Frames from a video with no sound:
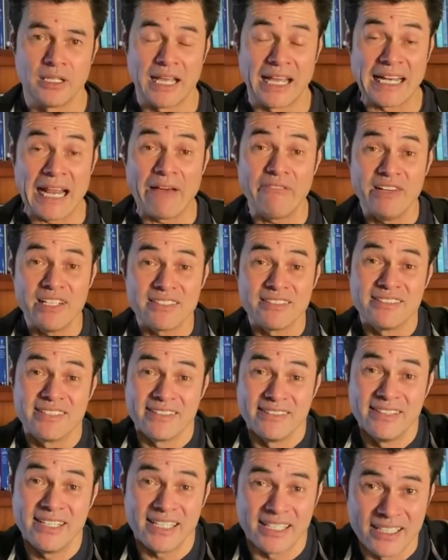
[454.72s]
And have a listen to
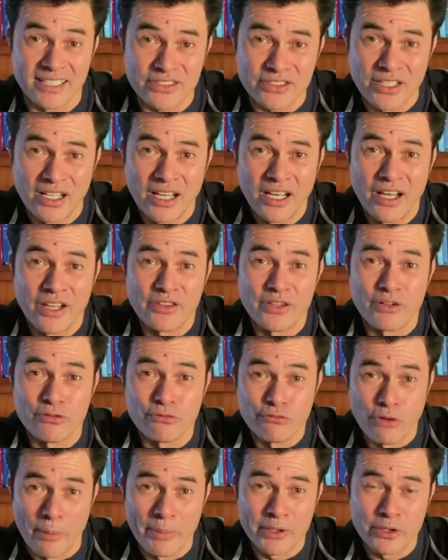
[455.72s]
this, the
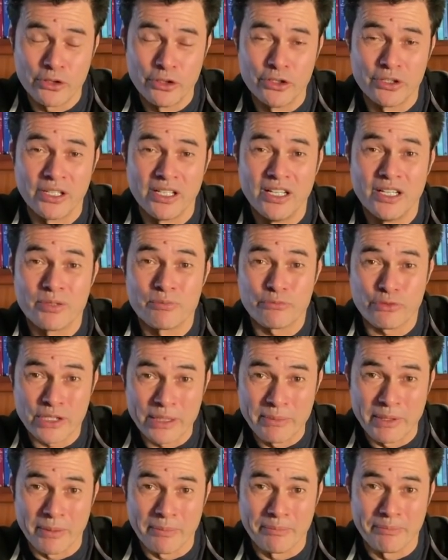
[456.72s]
Robinhood
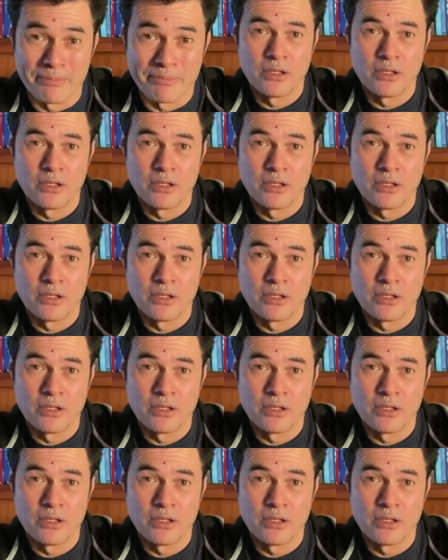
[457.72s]
premium.